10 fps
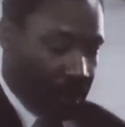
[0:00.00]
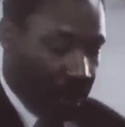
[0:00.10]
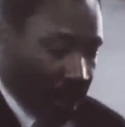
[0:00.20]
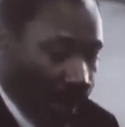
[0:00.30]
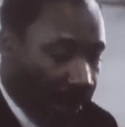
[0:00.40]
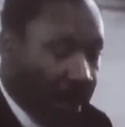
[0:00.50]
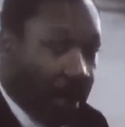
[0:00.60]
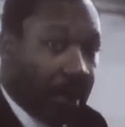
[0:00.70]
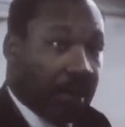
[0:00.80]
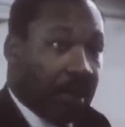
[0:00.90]
we are
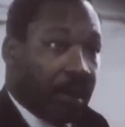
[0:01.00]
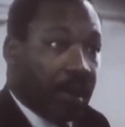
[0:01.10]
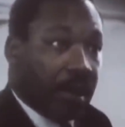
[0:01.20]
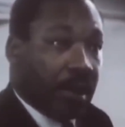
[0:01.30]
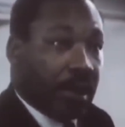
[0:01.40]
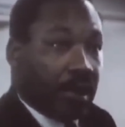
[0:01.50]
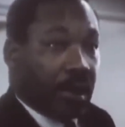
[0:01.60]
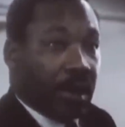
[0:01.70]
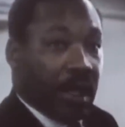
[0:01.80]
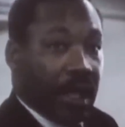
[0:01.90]
coming
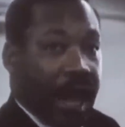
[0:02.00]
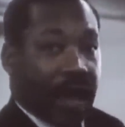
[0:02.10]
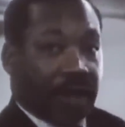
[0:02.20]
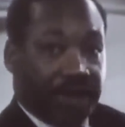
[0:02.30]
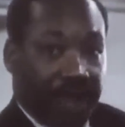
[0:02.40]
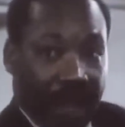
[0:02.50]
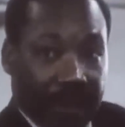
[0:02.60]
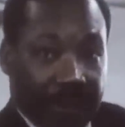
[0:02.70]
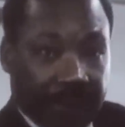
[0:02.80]
to get our check.